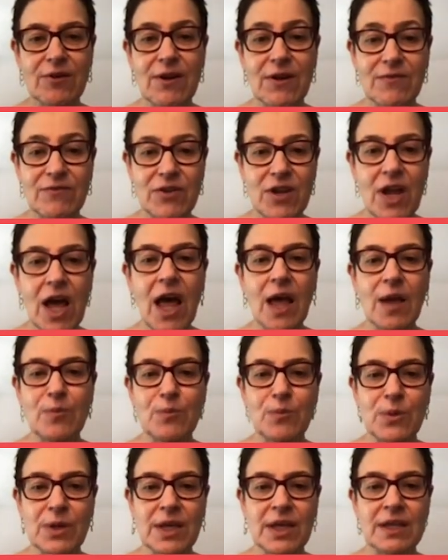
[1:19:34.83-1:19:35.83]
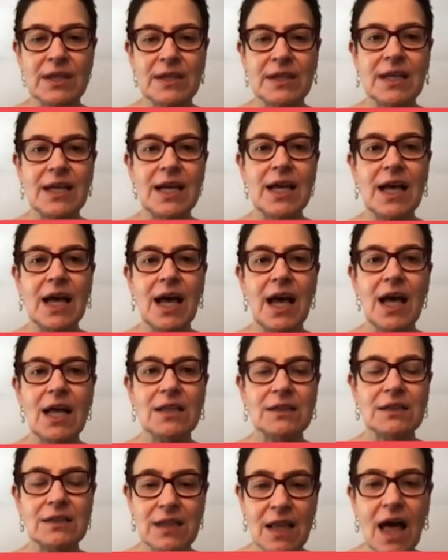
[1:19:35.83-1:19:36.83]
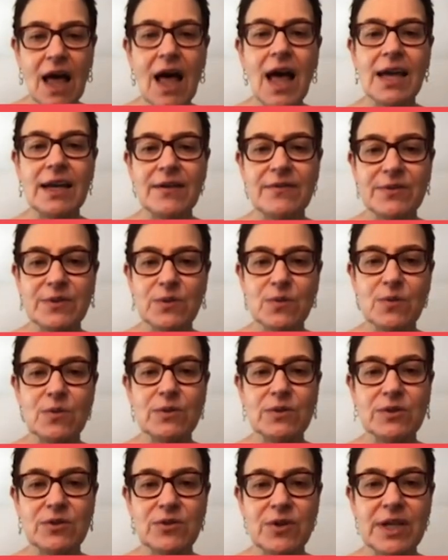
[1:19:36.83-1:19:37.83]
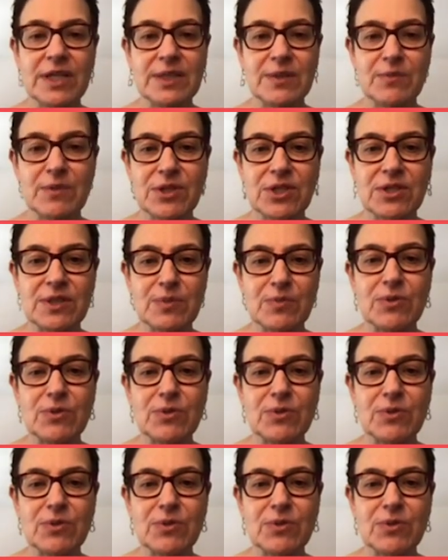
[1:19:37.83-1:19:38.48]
There have not been a lot of school transmissions,